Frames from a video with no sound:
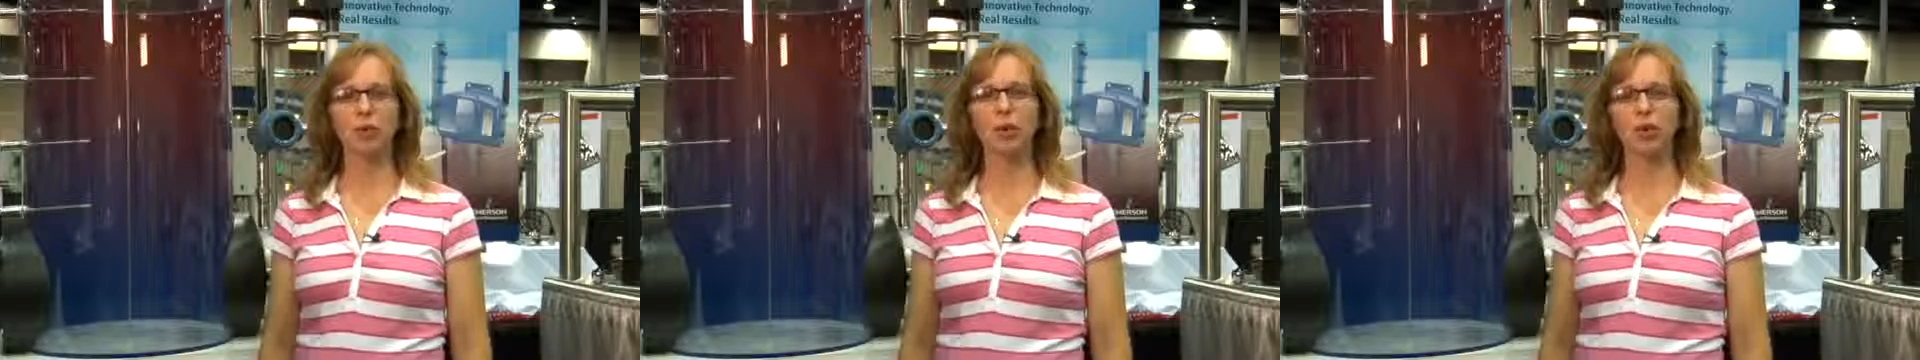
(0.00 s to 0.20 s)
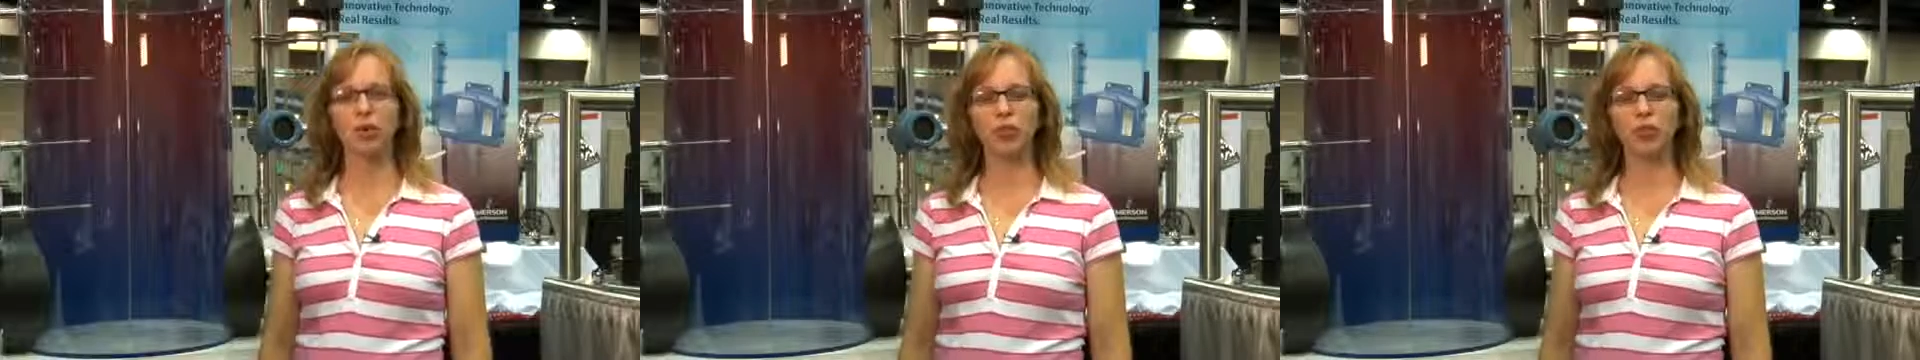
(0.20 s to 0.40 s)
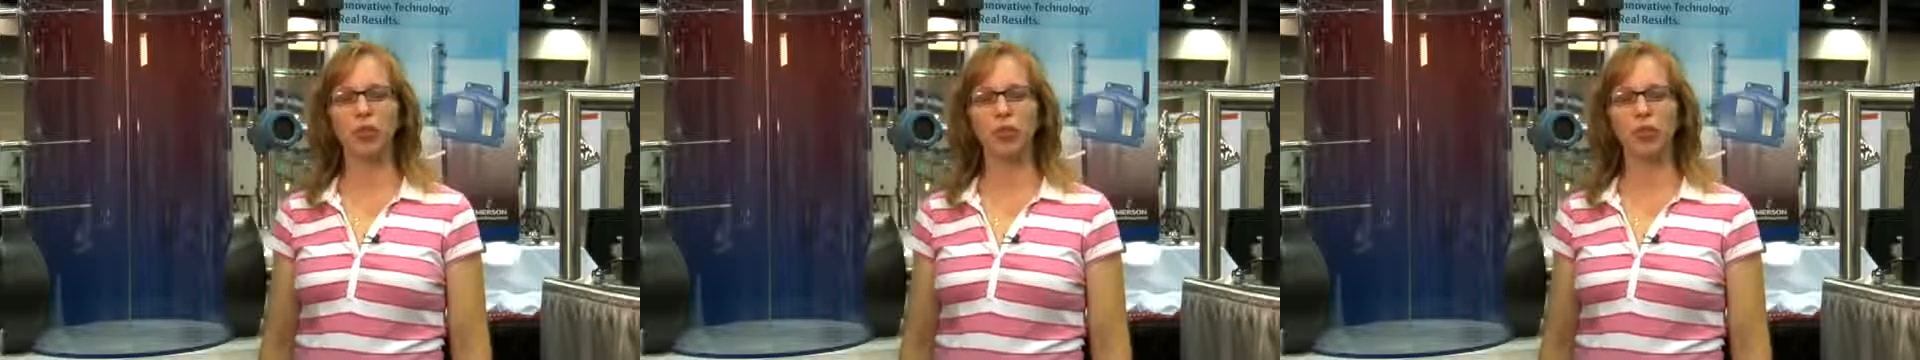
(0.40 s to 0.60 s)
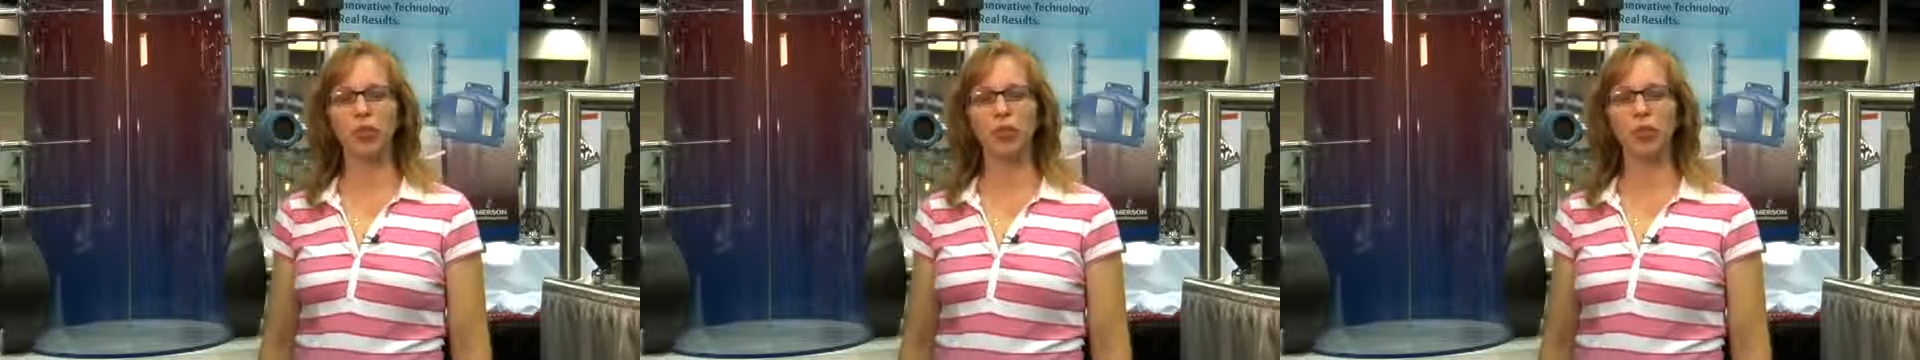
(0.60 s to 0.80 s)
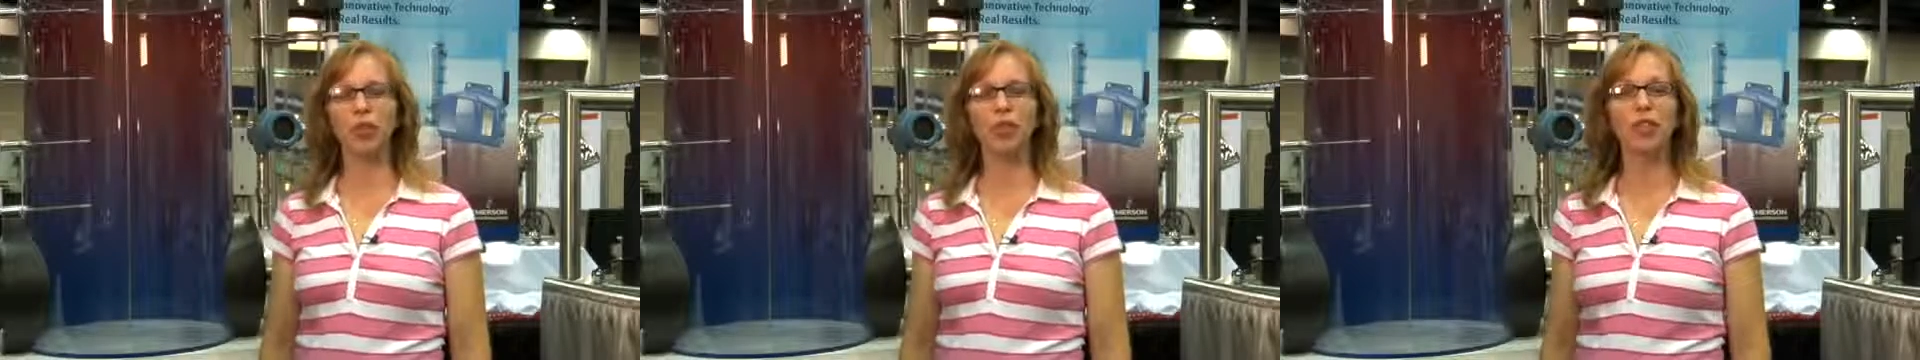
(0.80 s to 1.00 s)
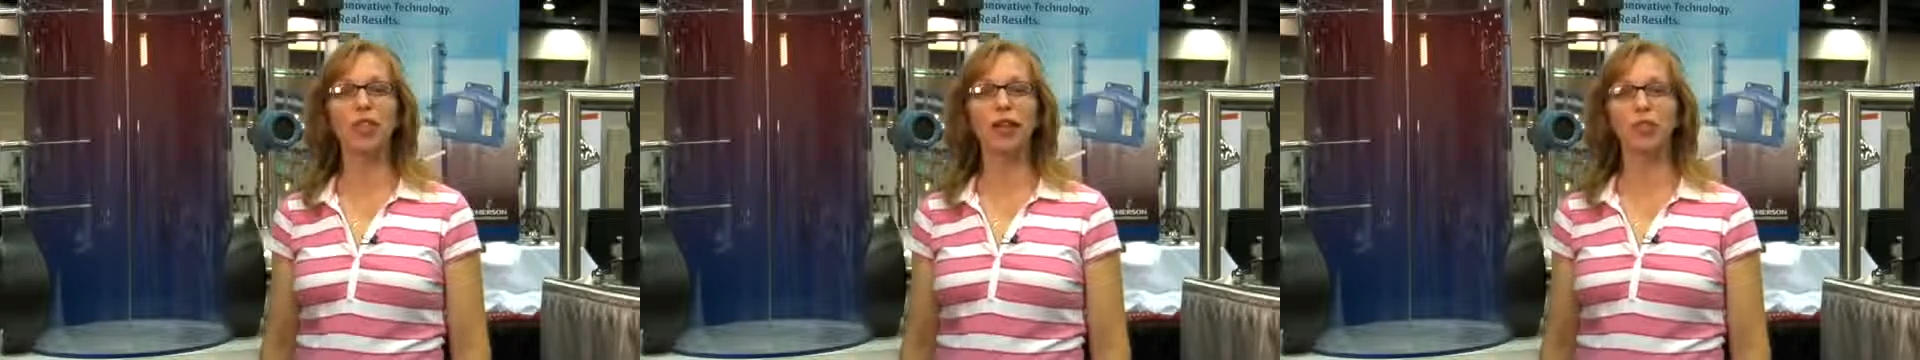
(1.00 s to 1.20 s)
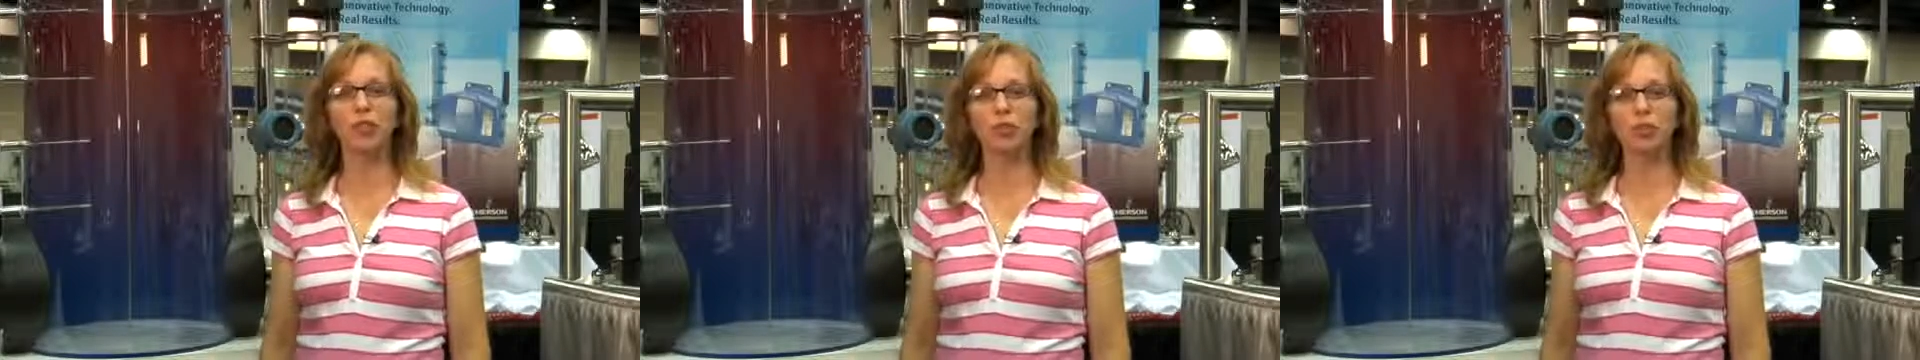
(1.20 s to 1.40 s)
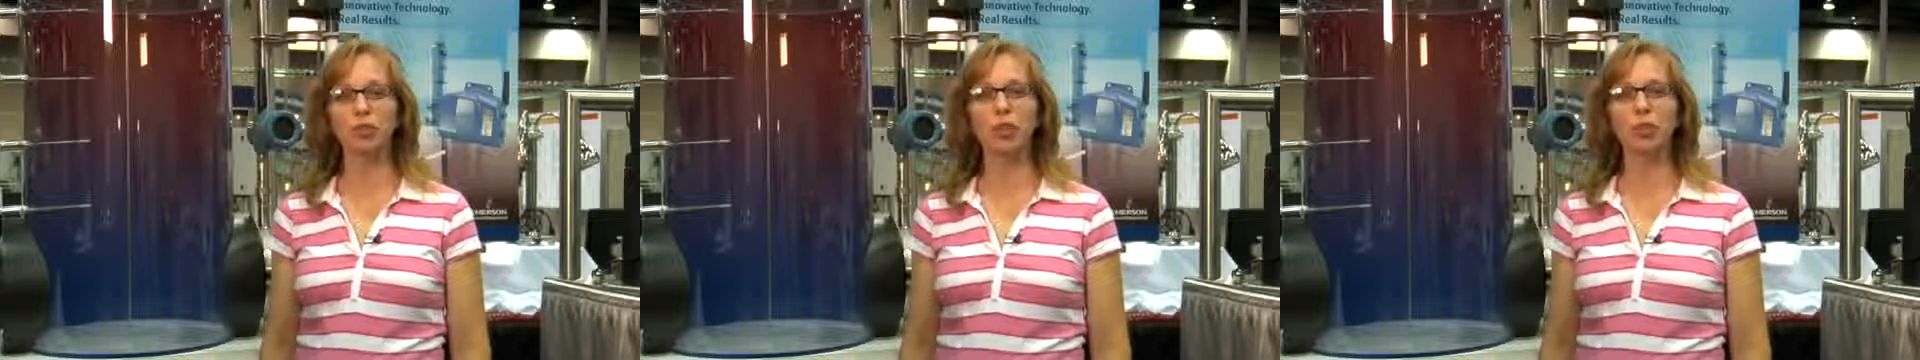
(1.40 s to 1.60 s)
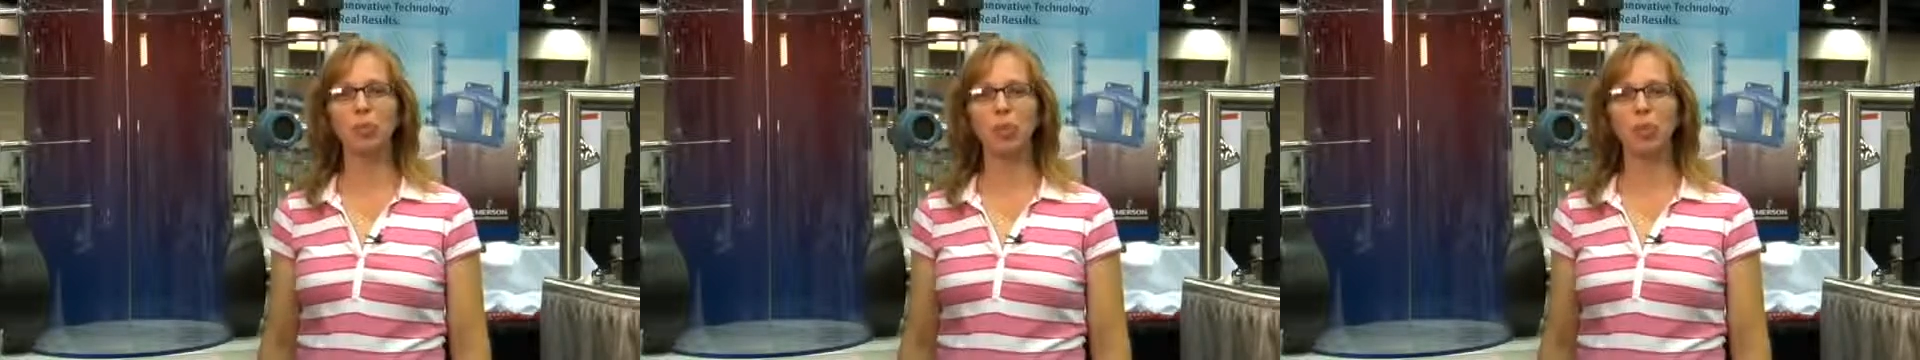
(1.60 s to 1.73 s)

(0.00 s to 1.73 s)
portfolio. There are three